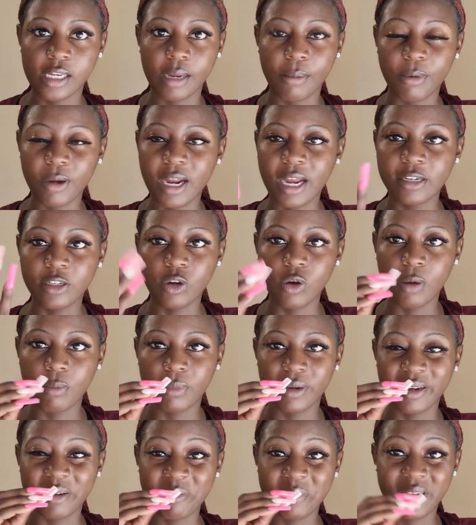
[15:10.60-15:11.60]
Yeah, but I know
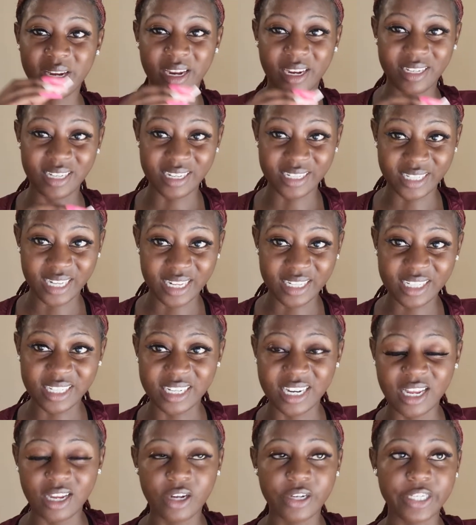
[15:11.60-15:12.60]
I'm aiming this answer
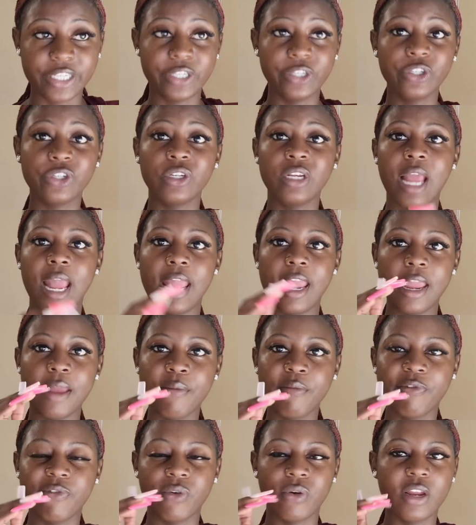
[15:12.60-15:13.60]
there, because usually I
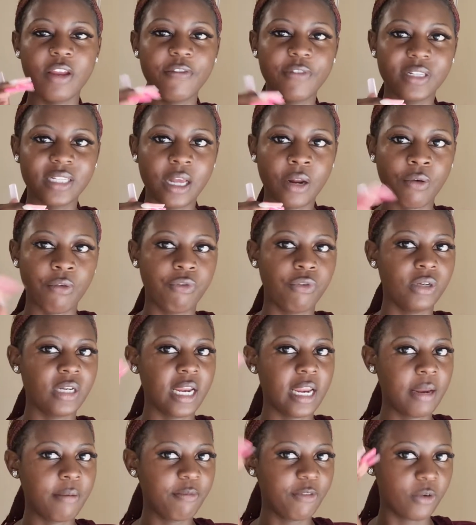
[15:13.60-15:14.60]
aim for, if it's out of 40,
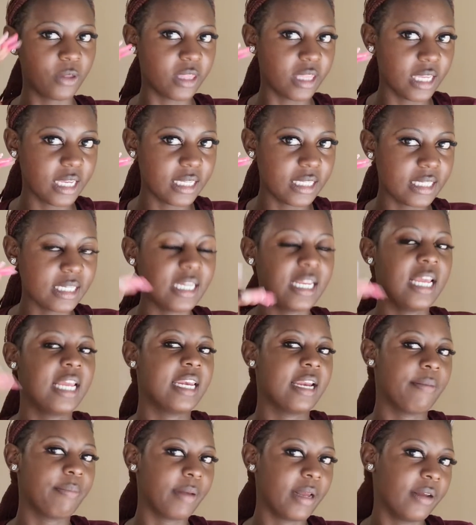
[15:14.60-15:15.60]
I aim for 30
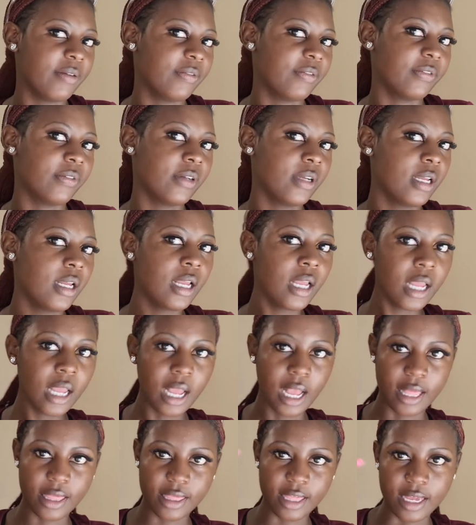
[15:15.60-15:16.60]
and above.
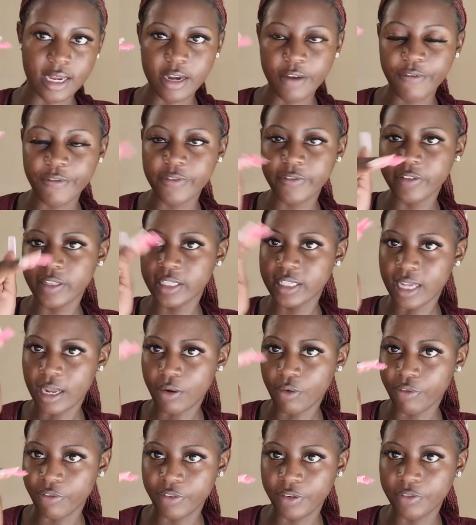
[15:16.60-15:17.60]
And then if it's
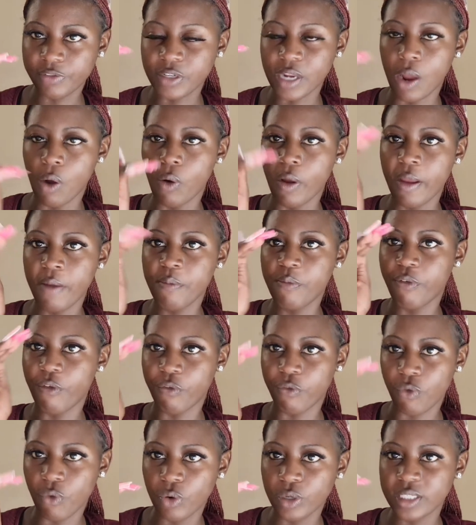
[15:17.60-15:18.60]
out of 50, I aim for
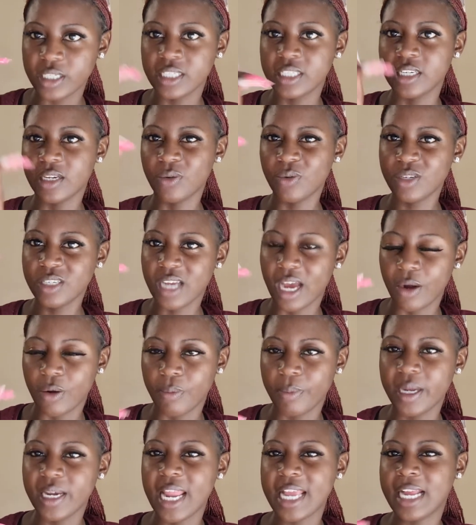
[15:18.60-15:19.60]
40. Njalo
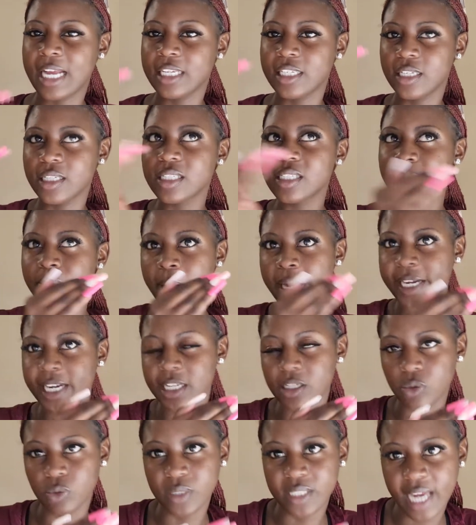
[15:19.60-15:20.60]
njalo, man. Like, I just
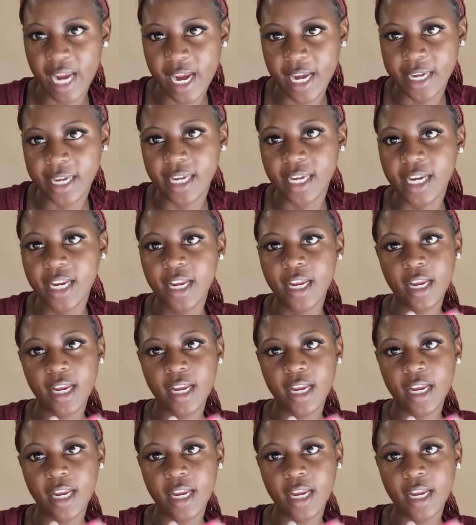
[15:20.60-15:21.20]
minus 10